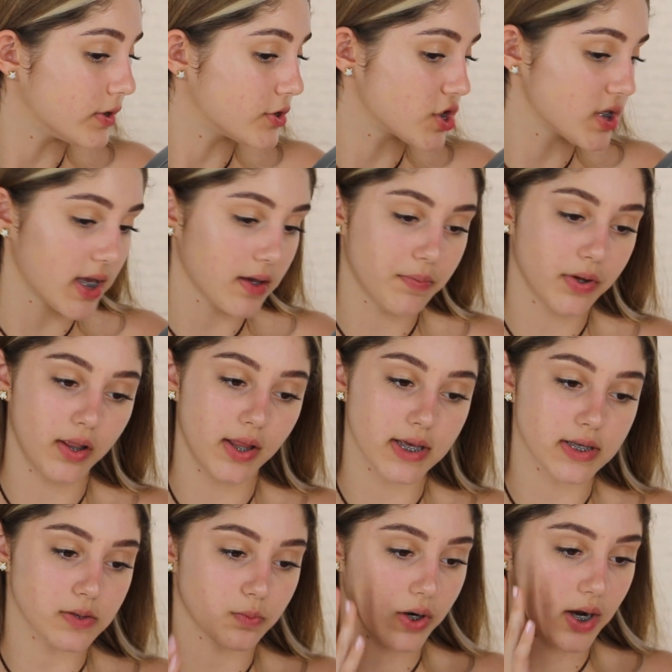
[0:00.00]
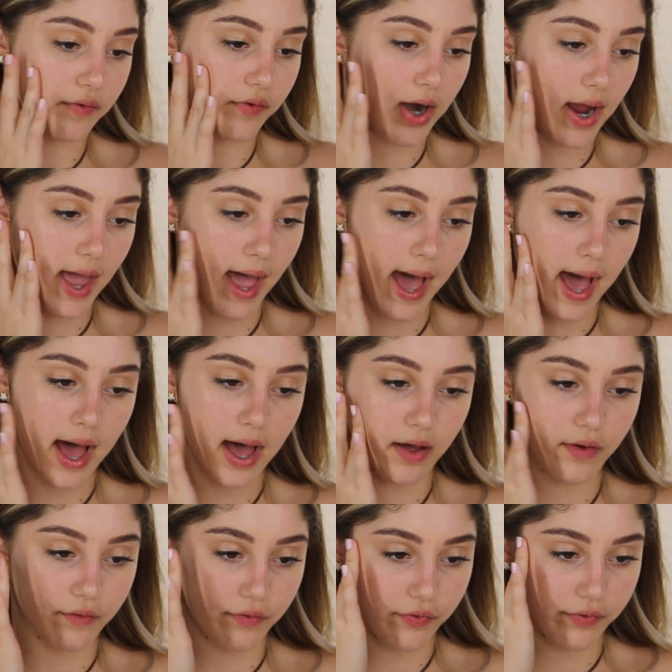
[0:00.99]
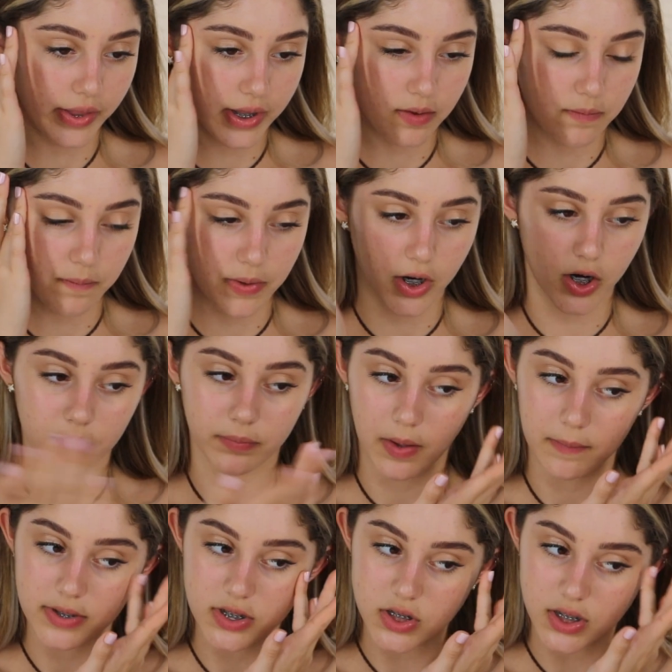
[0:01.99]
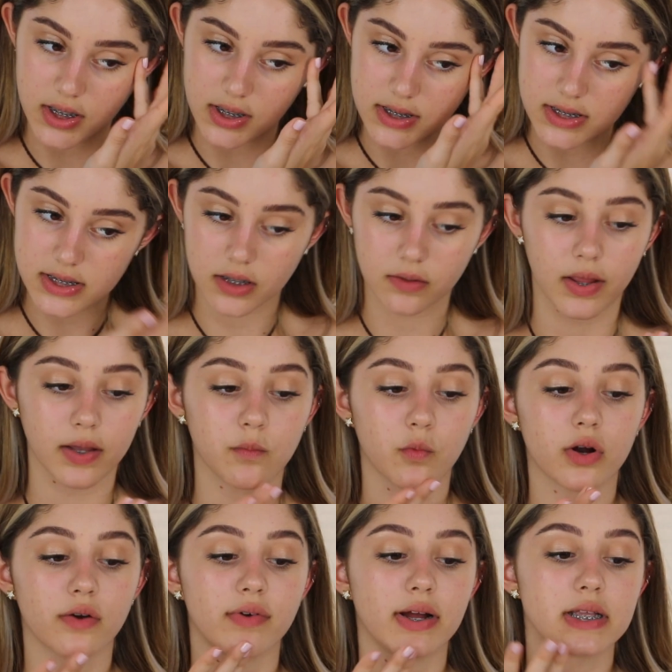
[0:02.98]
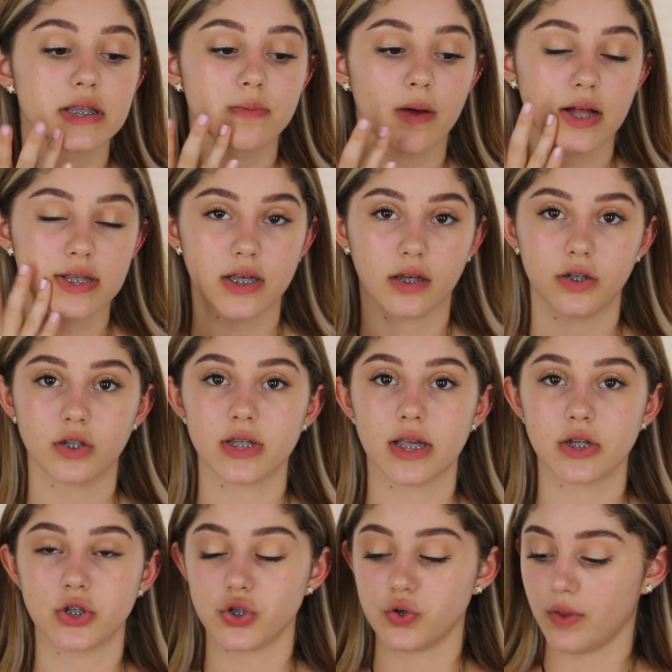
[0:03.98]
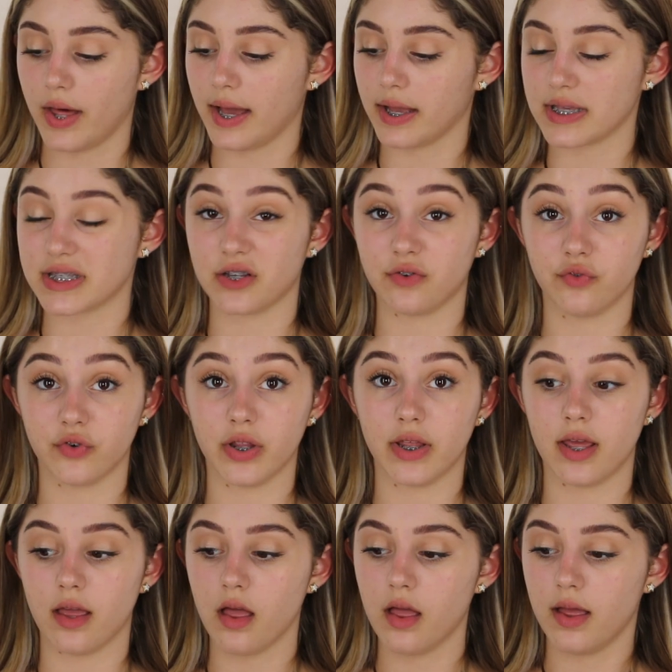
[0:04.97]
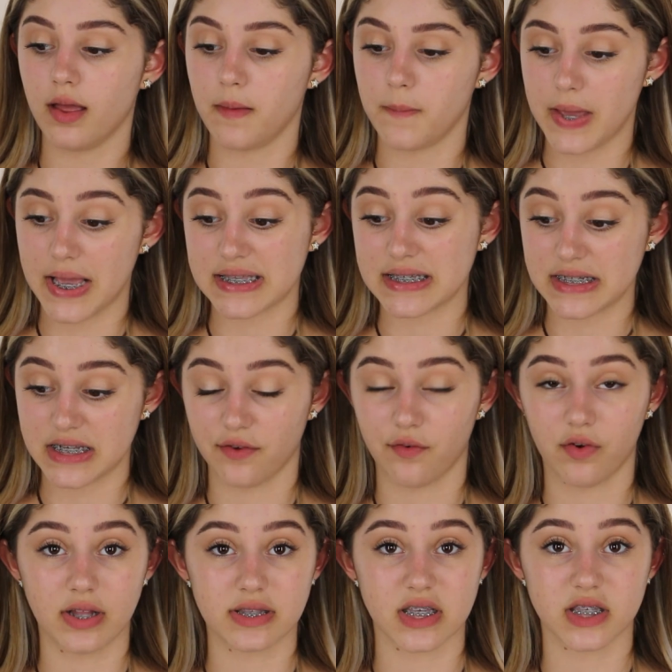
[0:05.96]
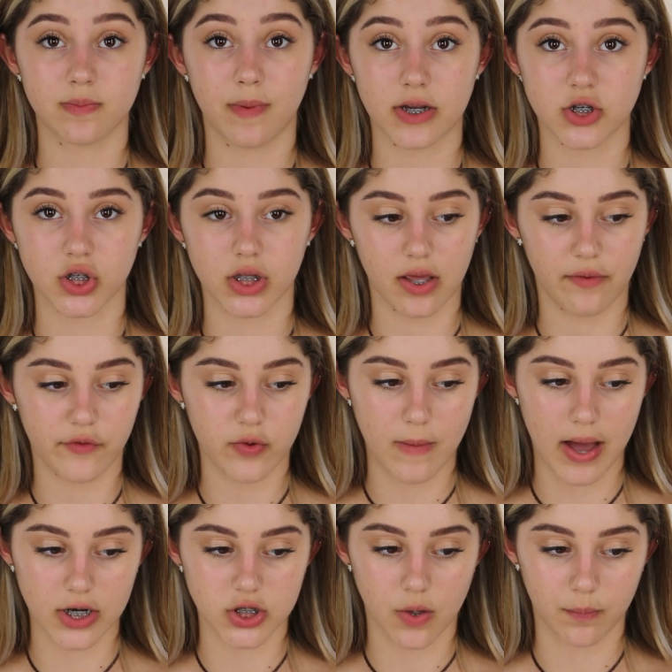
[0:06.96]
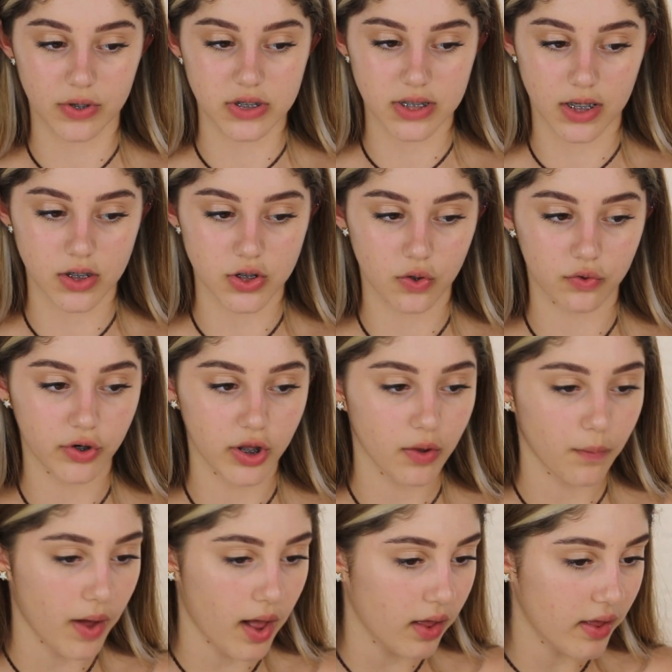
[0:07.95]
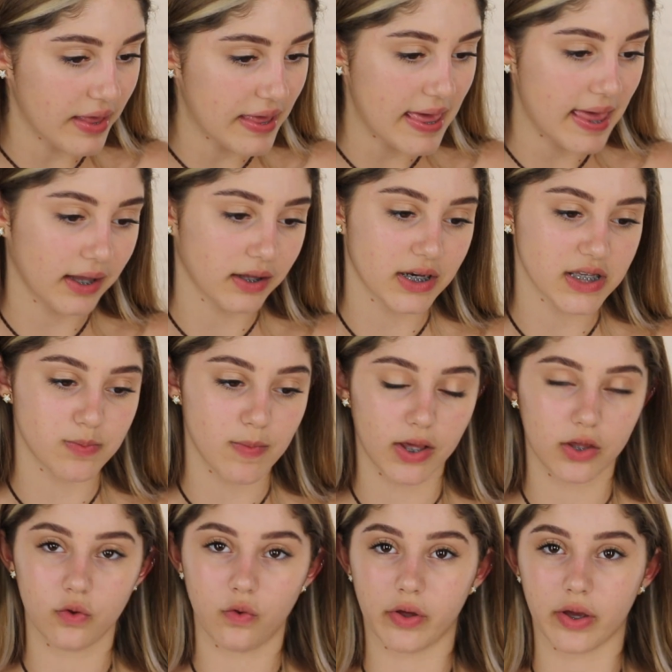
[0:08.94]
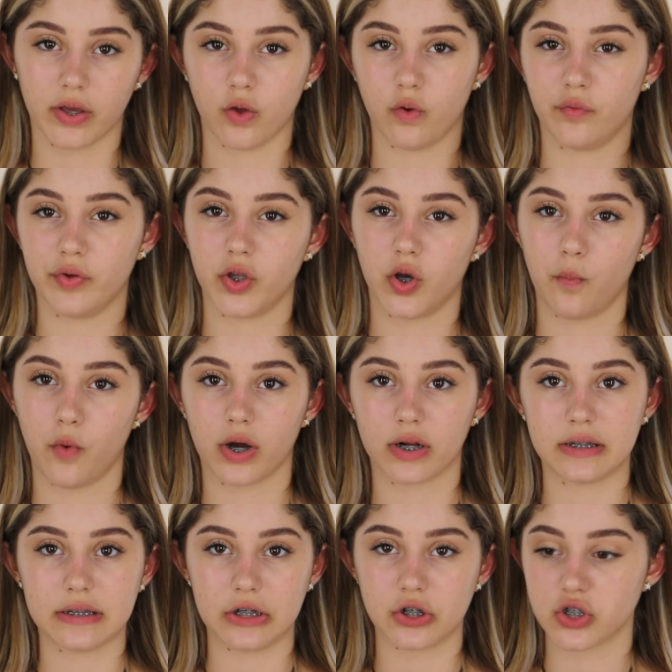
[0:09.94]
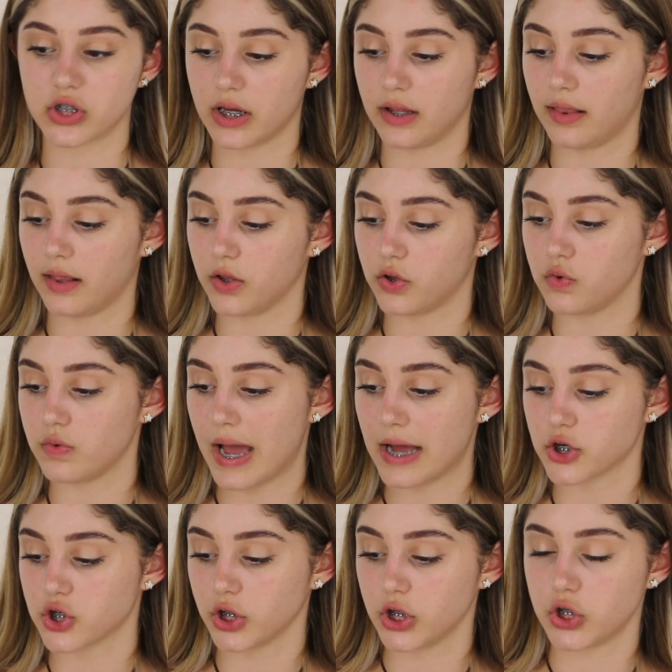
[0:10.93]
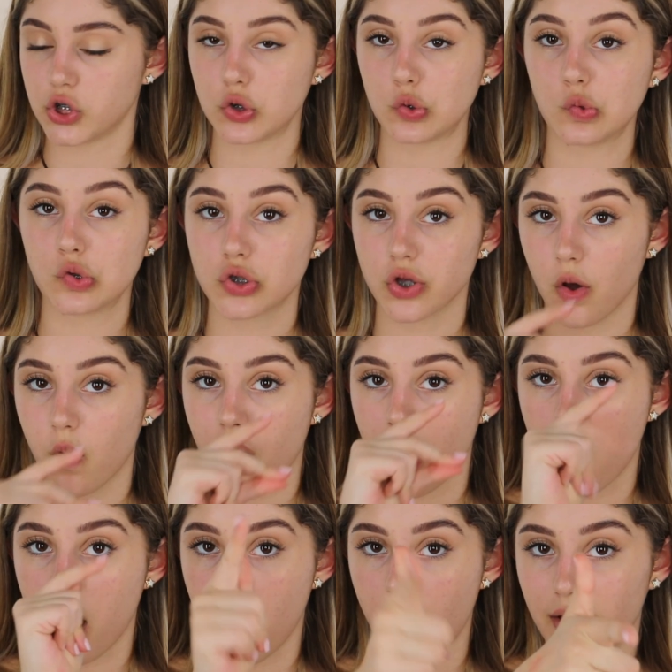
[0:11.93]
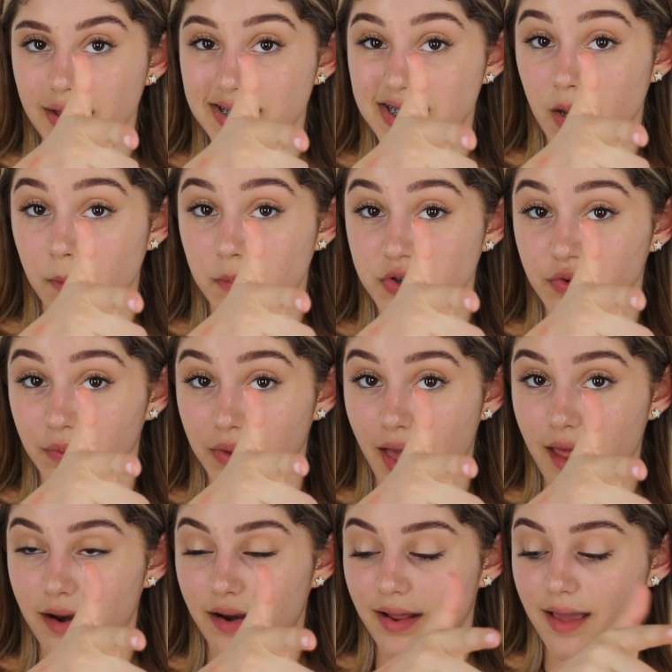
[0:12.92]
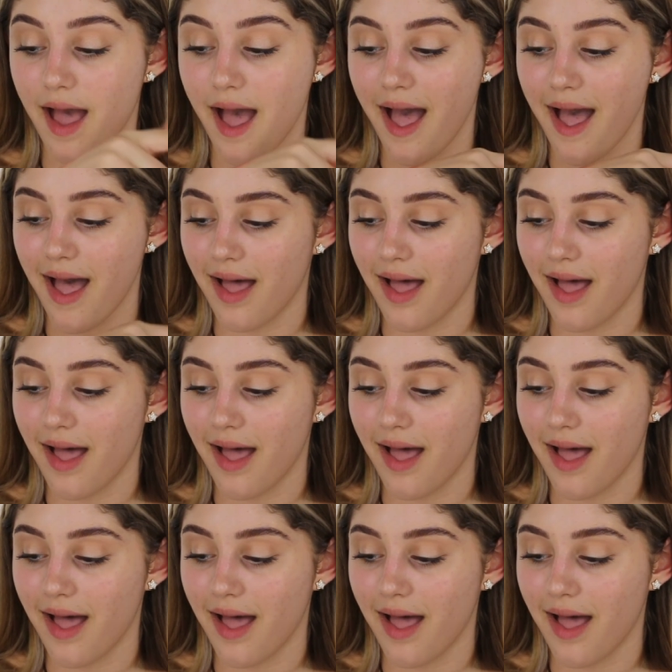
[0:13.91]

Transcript: just like put like whatever I have, like bigger blemishes and like more red spots, I'll just like do that because it really makes a difference, especially if you match up your skin tone really well. It can just make you look like you have a little more clear skin like you naturally do. So tips from Kennedy.